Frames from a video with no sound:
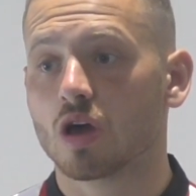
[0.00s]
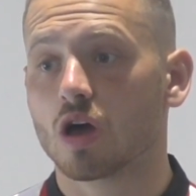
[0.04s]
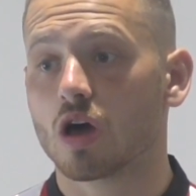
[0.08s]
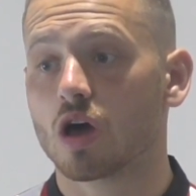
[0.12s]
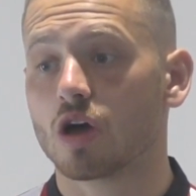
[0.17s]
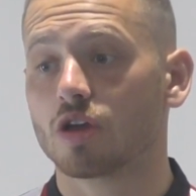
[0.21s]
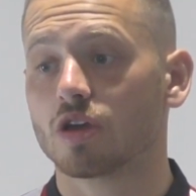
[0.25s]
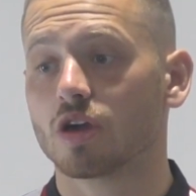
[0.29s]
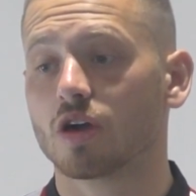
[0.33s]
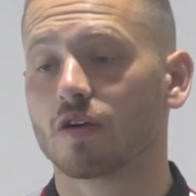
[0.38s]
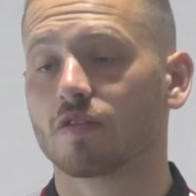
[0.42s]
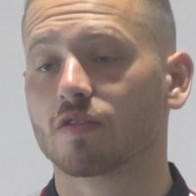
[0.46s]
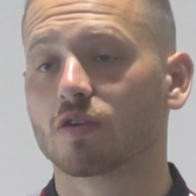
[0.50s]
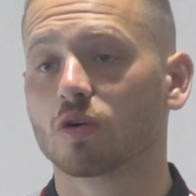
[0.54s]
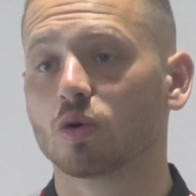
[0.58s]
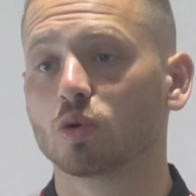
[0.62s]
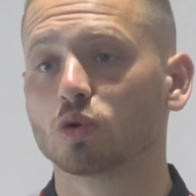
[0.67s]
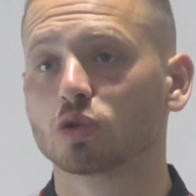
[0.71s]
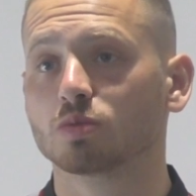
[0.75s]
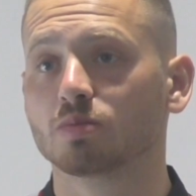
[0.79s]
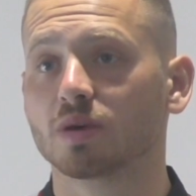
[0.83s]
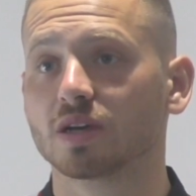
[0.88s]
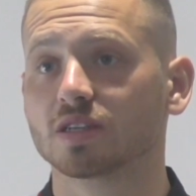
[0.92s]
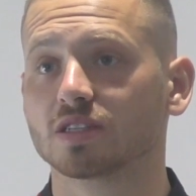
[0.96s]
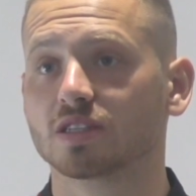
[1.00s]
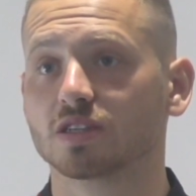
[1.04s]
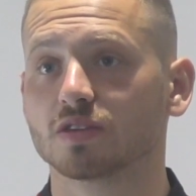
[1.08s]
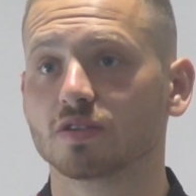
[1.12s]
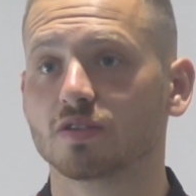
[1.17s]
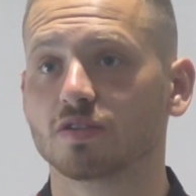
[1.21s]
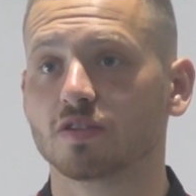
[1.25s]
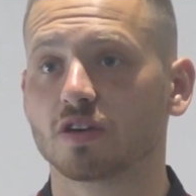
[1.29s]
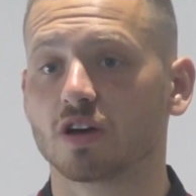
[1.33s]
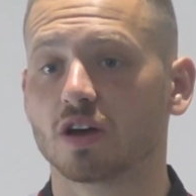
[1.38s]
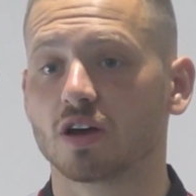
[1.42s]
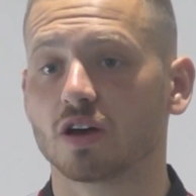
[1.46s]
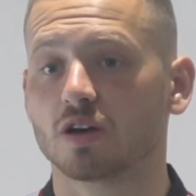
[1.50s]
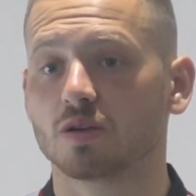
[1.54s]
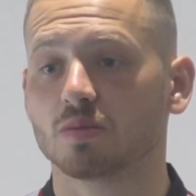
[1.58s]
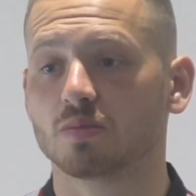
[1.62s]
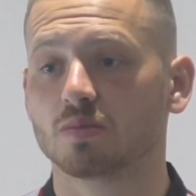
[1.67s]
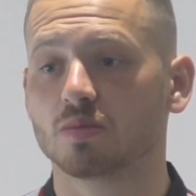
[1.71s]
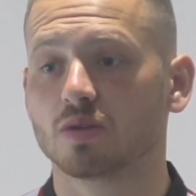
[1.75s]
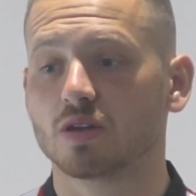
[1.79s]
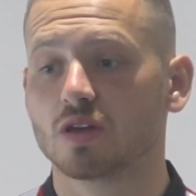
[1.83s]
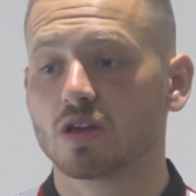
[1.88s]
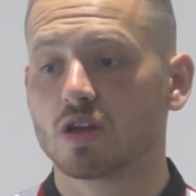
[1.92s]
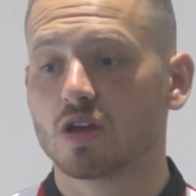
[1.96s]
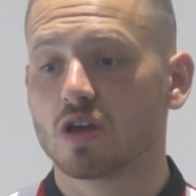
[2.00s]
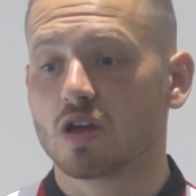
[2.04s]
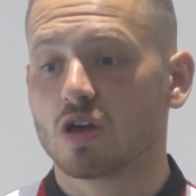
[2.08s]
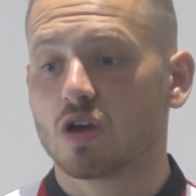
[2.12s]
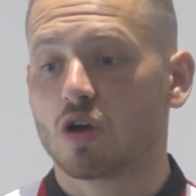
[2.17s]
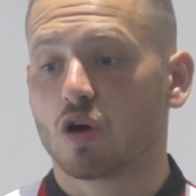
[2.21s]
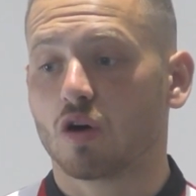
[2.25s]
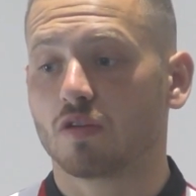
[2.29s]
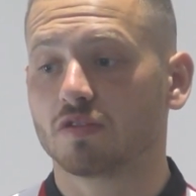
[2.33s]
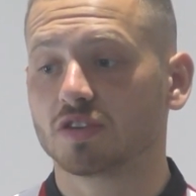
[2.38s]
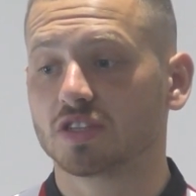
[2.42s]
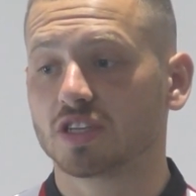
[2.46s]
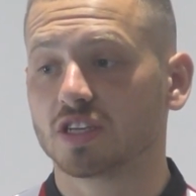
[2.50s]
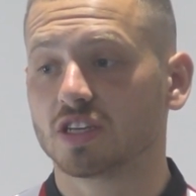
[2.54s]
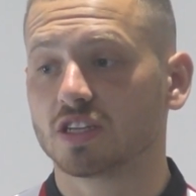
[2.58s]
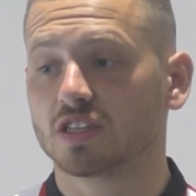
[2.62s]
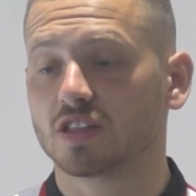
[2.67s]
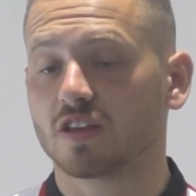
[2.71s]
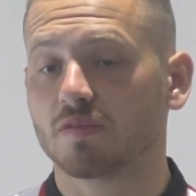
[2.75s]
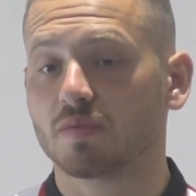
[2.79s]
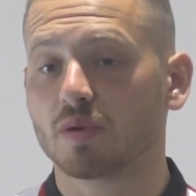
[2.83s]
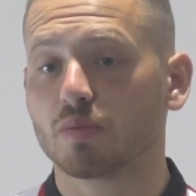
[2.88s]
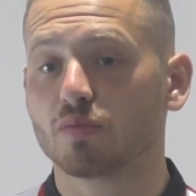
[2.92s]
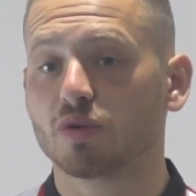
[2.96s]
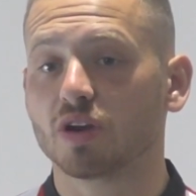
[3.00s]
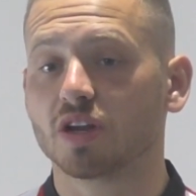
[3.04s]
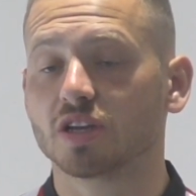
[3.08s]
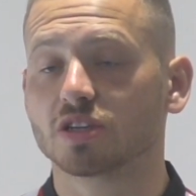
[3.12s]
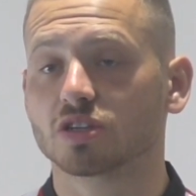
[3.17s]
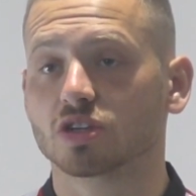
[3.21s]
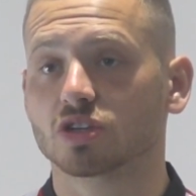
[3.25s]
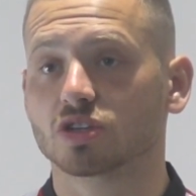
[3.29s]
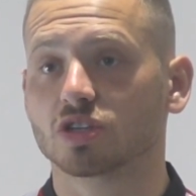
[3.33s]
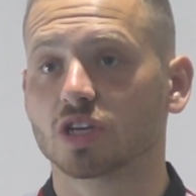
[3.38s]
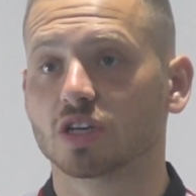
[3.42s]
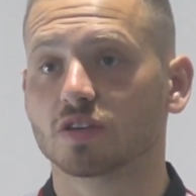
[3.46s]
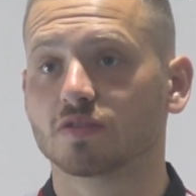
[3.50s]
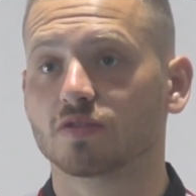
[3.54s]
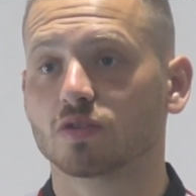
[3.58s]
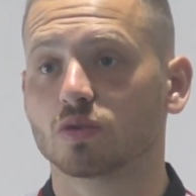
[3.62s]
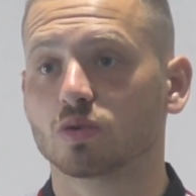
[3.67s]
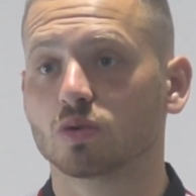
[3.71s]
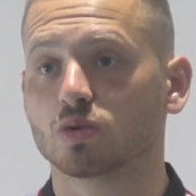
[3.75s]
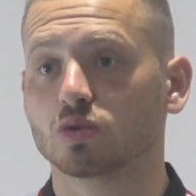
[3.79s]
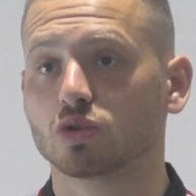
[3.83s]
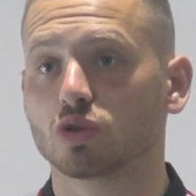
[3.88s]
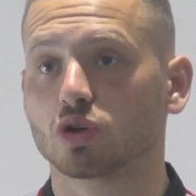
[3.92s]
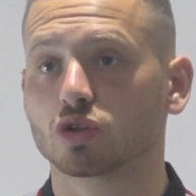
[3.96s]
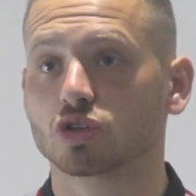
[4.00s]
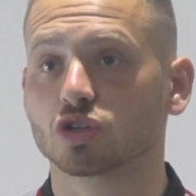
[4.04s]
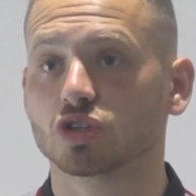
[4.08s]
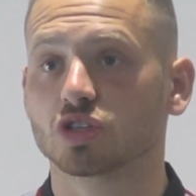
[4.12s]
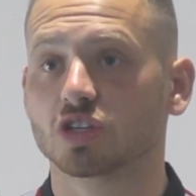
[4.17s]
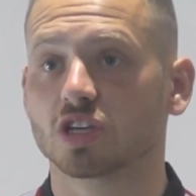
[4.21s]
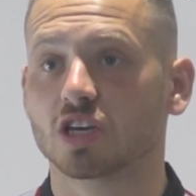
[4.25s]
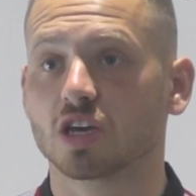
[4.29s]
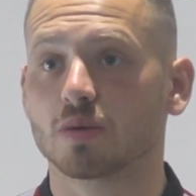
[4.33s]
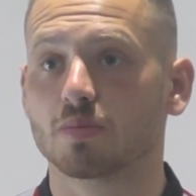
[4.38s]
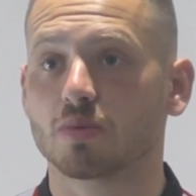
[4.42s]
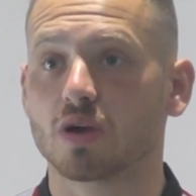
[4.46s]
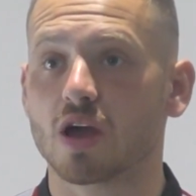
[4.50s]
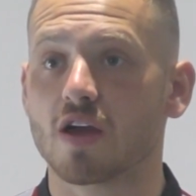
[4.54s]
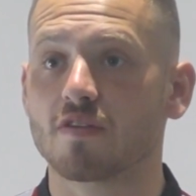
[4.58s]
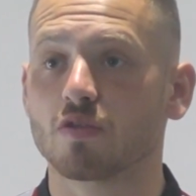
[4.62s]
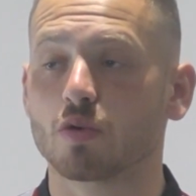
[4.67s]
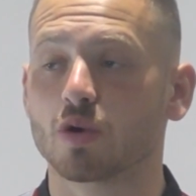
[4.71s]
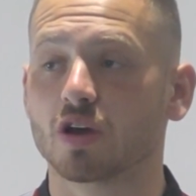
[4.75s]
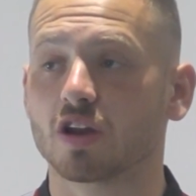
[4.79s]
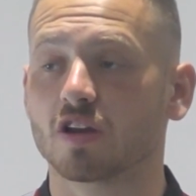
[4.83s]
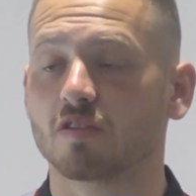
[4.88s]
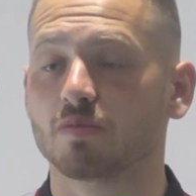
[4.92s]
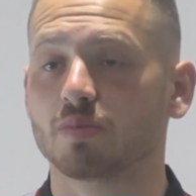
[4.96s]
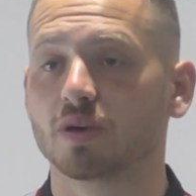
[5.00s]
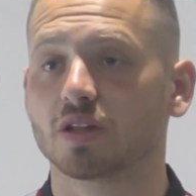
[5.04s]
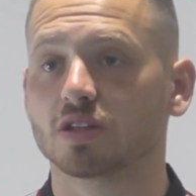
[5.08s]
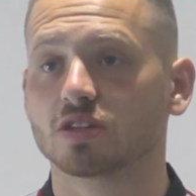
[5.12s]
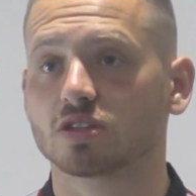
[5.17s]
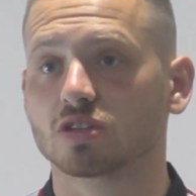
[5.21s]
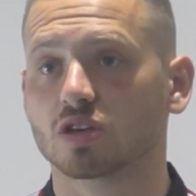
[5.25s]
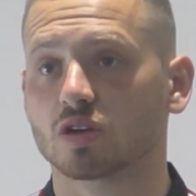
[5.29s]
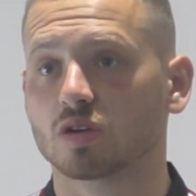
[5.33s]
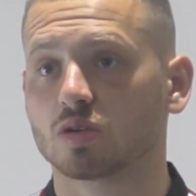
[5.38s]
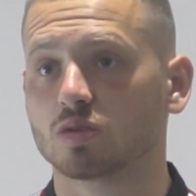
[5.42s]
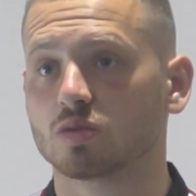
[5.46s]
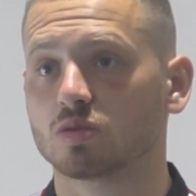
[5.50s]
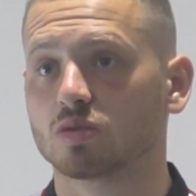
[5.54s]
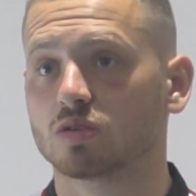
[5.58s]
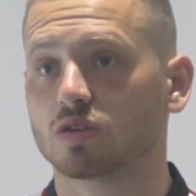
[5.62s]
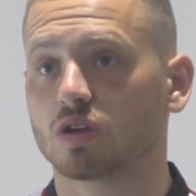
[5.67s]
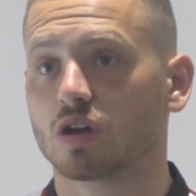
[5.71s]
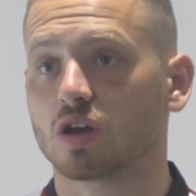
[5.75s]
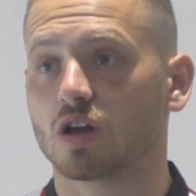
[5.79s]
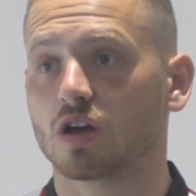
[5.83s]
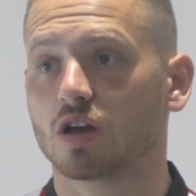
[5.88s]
Yeah, of course, massive. Obviously, they've been really successful, not just here, but everywhere they've been, so